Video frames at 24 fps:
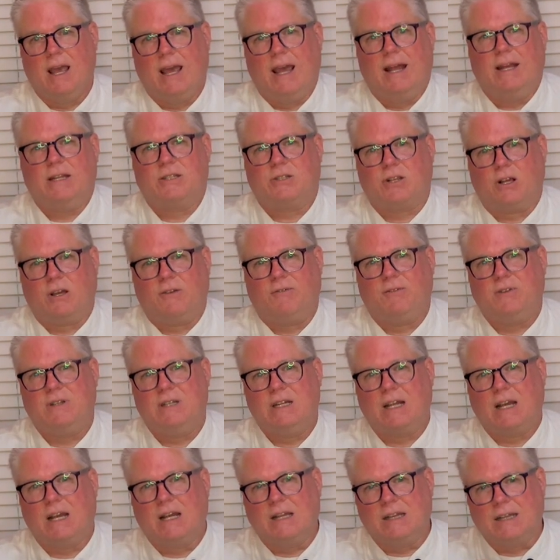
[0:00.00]
and is often
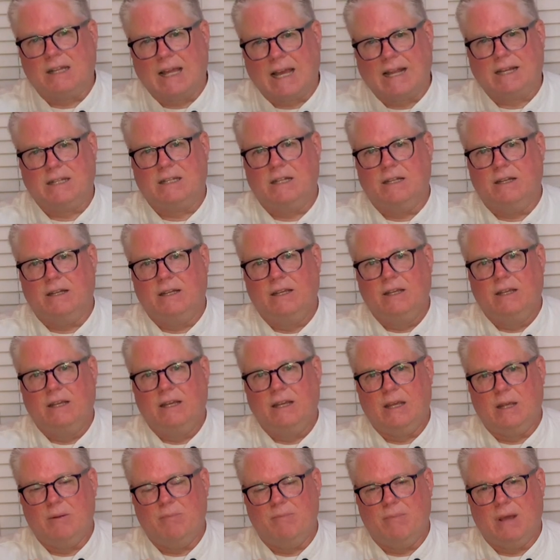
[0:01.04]
neglected
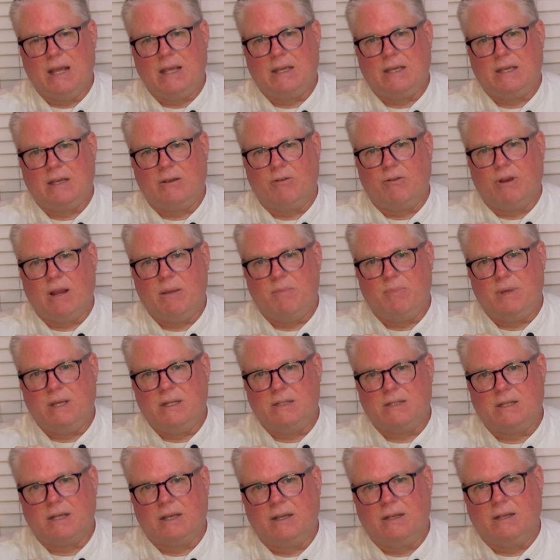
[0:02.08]
in making great
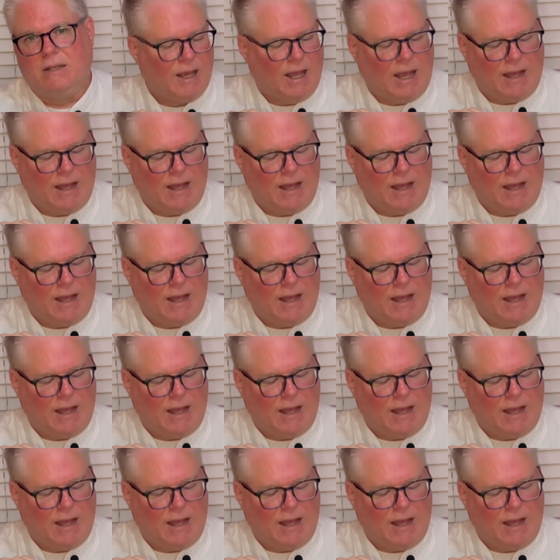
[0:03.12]
pizza.